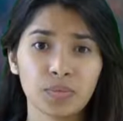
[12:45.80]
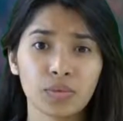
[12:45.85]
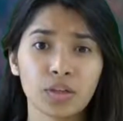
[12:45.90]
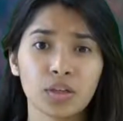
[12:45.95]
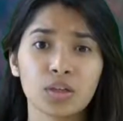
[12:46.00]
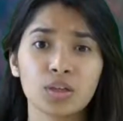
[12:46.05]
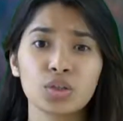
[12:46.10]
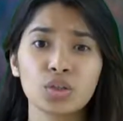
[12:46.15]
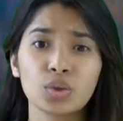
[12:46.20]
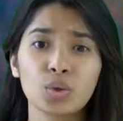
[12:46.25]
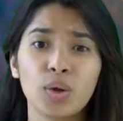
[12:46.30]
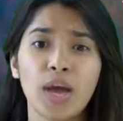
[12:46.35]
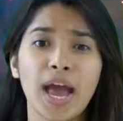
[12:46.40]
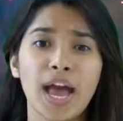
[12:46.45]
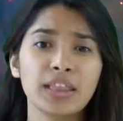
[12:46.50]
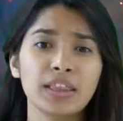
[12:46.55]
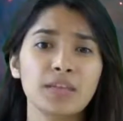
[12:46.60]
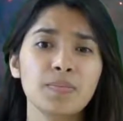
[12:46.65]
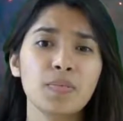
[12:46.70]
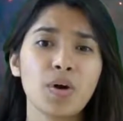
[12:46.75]
So
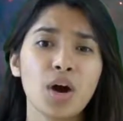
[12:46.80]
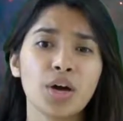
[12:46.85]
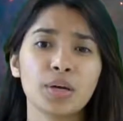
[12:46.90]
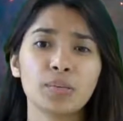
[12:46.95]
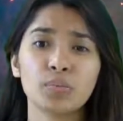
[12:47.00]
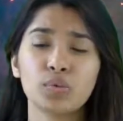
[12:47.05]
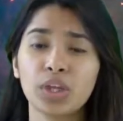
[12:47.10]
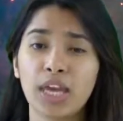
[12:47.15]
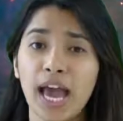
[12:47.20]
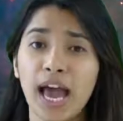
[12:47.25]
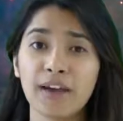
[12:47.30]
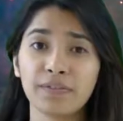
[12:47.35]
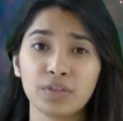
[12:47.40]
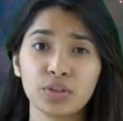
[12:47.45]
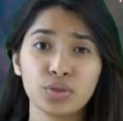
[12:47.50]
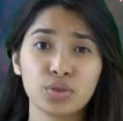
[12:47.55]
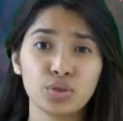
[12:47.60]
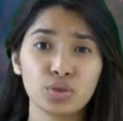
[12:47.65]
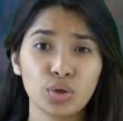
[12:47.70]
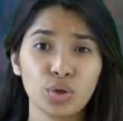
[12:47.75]
at the bottom we have to
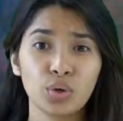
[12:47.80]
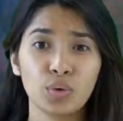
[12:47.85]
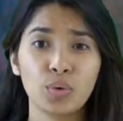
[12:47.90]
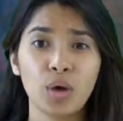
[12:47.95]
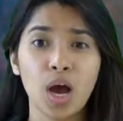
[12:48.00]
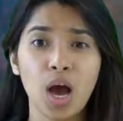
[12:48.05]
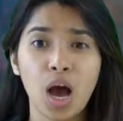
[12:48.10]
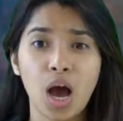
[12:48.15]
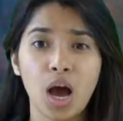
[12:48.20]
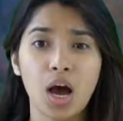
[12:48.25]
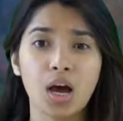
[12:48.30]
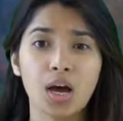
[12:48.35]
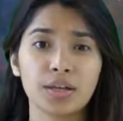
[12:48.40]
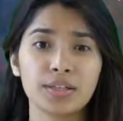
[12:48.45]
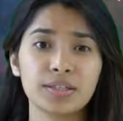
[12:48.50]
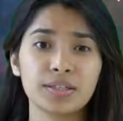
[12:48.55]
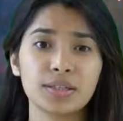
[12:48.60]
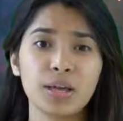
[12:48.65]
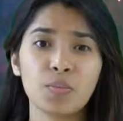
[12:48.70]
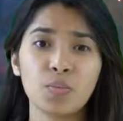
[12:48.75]
show a
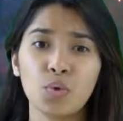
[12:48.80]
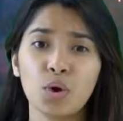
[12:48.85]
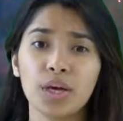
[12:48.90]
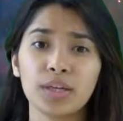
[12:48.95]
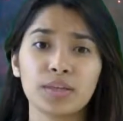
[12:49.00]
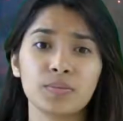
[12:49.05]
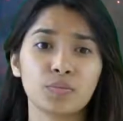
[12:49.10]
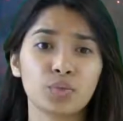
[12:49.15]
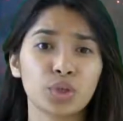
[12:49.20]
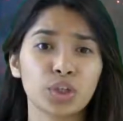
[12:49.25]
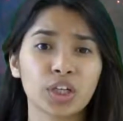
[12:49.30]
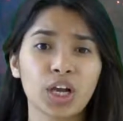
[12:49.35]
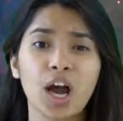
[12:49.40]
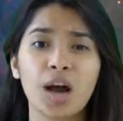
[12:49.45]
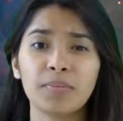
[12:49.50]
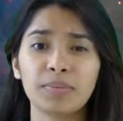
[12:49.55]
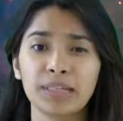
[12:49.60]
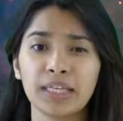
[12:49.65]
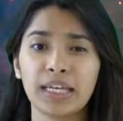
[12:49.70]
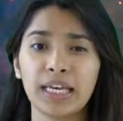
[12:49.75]
somewhat more
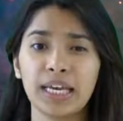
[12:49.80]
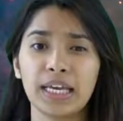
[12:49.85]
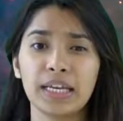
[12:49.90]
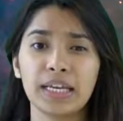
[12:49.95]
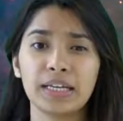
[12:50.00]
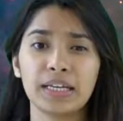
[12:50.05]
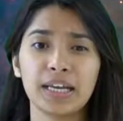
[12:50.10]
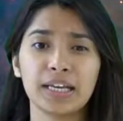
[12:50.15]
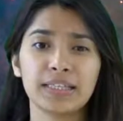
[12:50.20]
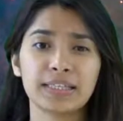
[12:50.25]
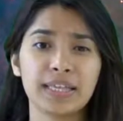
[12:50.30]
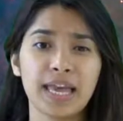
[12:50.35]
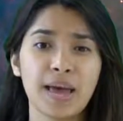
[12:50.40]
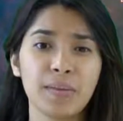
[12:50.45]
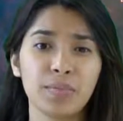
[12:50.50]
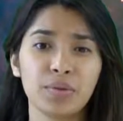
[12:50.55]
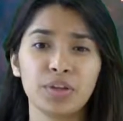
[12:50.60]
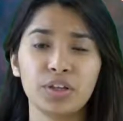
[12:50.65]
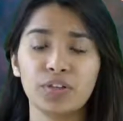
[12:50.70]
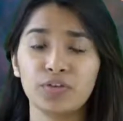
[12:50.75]
complicated
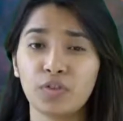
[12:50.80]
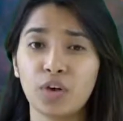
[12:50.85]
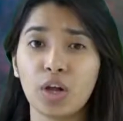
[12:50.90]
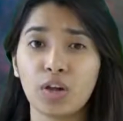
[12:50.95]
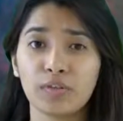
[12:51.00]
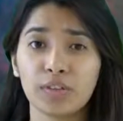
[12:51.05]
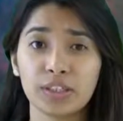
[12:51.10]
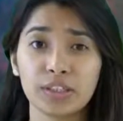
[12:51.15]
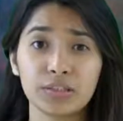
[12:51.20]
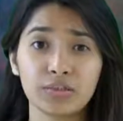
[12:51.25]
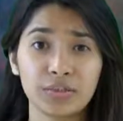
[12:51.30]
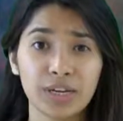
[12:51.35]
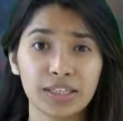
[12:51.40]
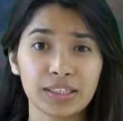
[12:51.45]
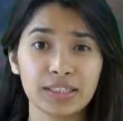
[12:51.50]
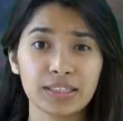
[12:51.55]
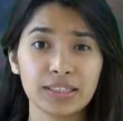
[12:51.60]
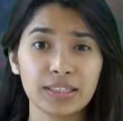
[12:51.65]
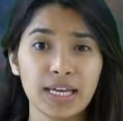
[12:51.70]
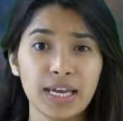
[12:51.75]
example involving
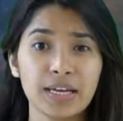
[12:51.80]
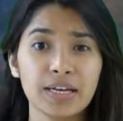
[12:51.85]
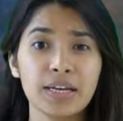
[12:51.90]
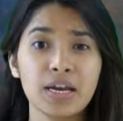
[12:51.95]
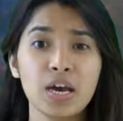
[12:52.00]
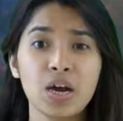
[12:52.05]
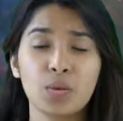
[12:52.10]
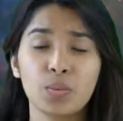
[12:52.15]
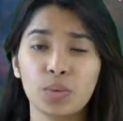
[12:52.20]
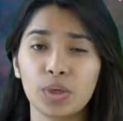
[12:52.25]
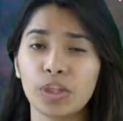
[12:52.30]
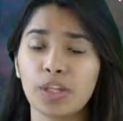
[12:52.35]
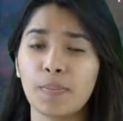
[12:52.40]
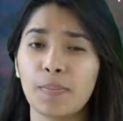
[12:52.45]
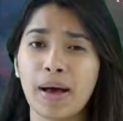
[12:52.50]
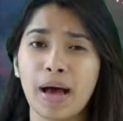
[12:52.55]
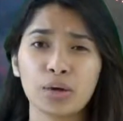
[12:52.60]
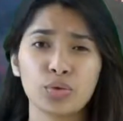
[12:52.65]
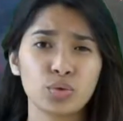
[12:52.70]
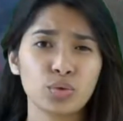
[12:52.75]
directed set with
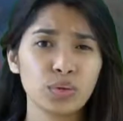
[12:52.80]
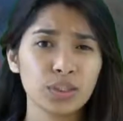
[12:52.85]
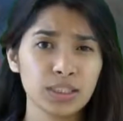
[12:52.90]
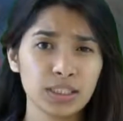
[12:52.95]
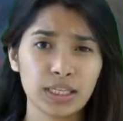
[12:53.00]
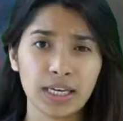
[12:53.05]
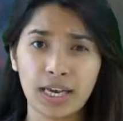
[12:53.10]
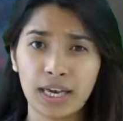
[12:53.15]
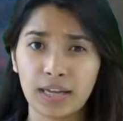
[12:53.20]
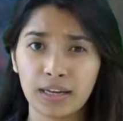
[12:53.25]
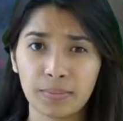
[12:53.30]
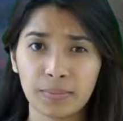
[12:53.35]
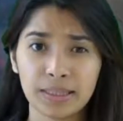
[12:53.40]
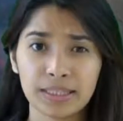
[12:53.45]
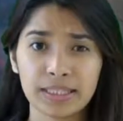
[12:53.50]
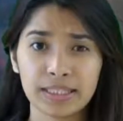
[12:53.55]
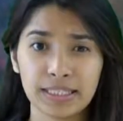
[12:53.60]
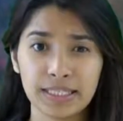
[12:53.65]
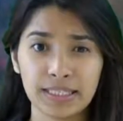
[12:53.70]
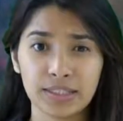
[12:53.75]
about 20
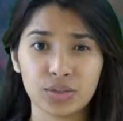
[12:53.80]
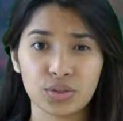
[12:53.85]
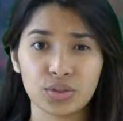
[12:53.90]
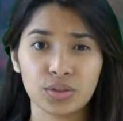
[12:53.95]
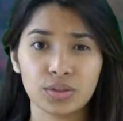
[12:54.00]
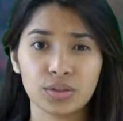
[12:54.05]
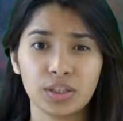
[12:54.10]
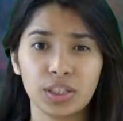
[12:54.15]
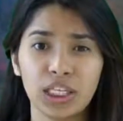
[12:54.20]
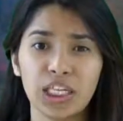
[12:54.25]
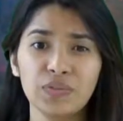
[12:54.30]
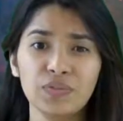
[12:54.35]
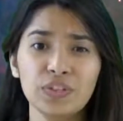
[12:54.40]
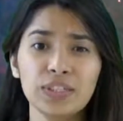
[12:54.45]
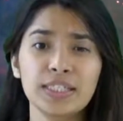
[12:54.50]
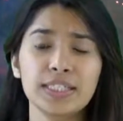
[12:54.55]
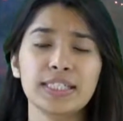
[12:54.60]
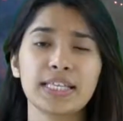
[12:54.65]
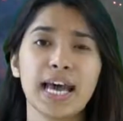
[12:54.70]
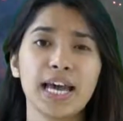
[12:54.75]
elements each. If we
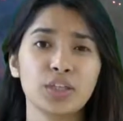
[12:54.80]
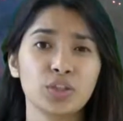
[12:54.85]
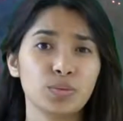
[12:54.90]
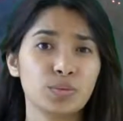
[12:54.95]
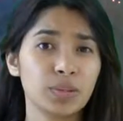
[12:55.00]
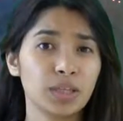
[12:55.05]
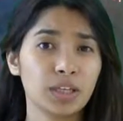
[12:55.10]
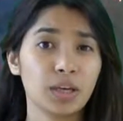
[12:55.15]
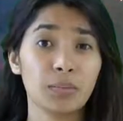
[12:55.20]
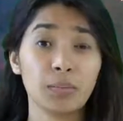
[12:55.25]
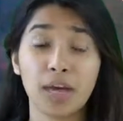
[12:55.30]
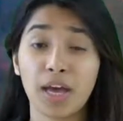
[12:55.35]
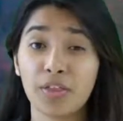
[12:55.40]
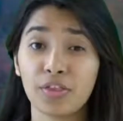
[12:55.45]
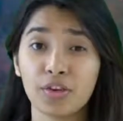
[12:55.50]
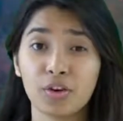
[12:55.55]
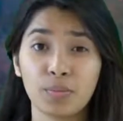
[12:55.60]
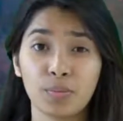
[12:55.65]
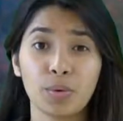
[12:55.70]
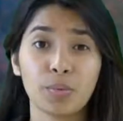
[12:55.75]
decide to become
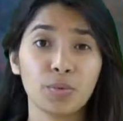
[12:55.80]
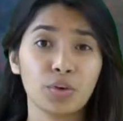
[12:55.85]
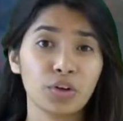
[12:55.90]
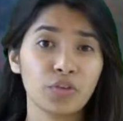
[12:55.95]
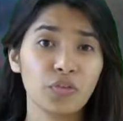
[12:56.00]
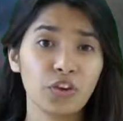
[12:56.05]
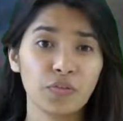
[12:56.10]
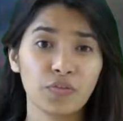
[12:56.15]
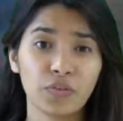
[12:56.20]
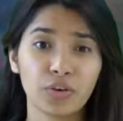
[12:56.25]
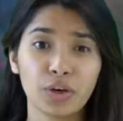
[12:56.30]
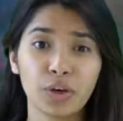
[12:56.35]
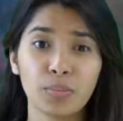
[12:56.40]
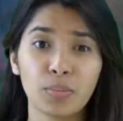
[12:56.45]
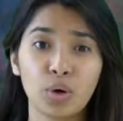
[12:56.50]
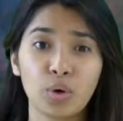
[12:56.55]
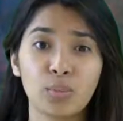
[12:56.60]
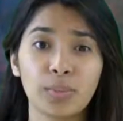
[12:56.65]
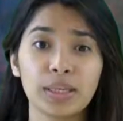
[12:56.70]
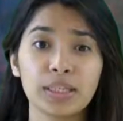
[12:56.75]
anthropomorphic for a
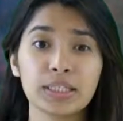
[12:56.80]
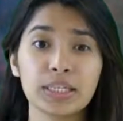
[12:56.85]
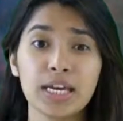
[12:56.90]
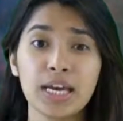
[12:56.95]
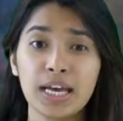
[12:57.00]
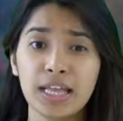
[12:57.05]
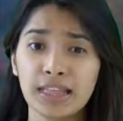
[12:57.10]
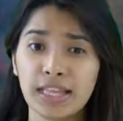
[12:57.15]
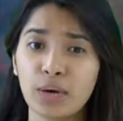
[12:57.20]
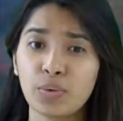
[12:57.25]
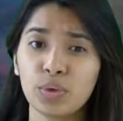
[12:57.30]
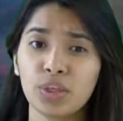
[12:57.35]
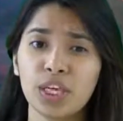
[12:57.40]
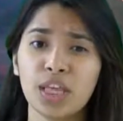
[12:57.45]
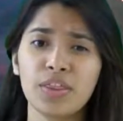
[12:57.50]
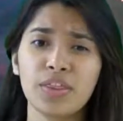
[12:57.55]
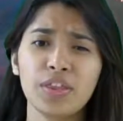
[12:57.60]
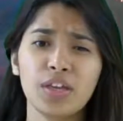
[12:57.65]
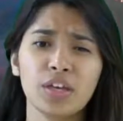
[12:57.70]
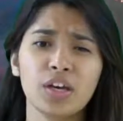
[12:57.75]
moment, then we
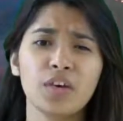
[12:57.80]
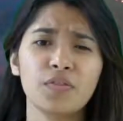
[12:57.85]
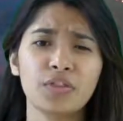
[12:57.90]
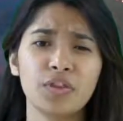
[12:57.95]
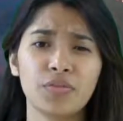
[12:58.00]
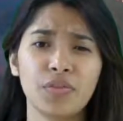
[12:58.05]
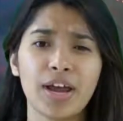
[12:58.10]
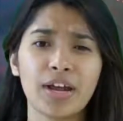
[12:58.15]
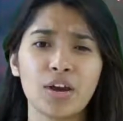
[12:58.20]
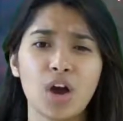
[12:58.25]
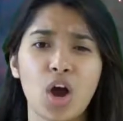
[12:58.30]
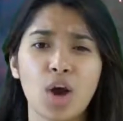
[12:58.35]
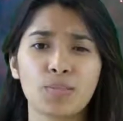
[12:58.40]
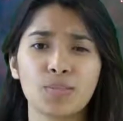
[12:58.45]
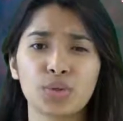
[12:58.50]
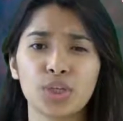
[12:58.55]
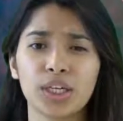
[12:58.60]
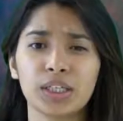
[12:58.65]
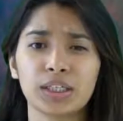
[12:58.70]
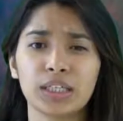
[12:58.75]
can think of the red
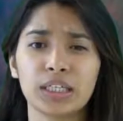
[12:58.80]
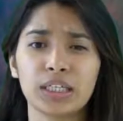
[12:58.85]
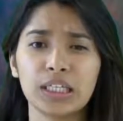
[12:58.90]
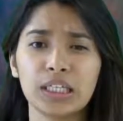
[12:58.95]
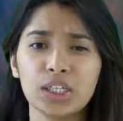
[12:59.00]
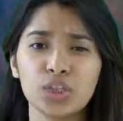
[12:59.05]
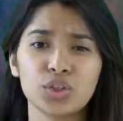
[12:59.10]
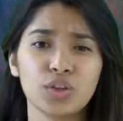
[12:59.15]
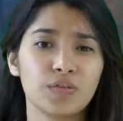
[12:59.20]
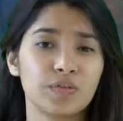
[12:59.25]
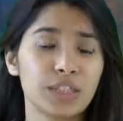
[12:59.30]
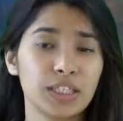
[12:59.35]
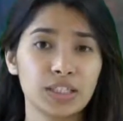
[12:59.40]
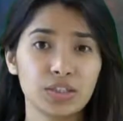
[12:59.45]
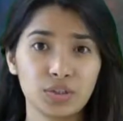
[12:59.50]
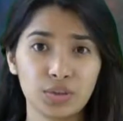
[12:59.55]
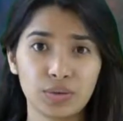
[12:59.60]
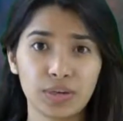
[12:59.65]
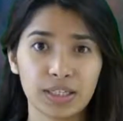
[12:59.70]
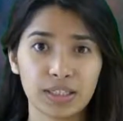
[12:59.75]
object in each of these
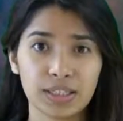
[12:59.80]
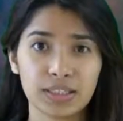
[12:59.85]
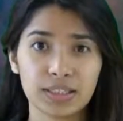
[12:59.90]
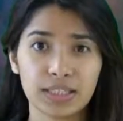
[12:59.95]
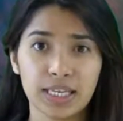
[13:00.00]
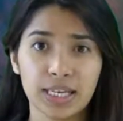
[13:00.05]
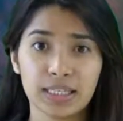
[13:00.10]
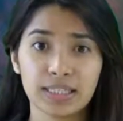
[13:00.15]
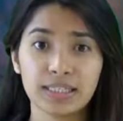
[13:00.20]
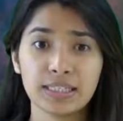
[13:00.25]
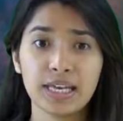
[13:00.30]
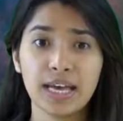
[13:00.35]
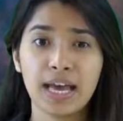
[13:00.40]
directed sets